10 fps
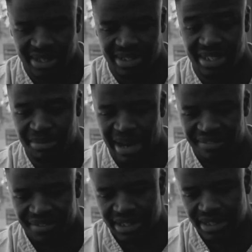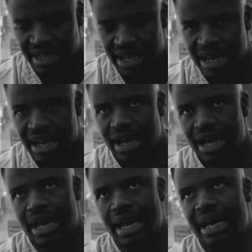was a team effort,
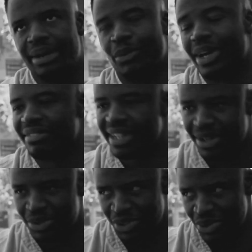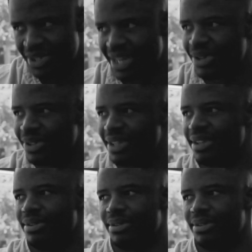and whatever that I could do, that I could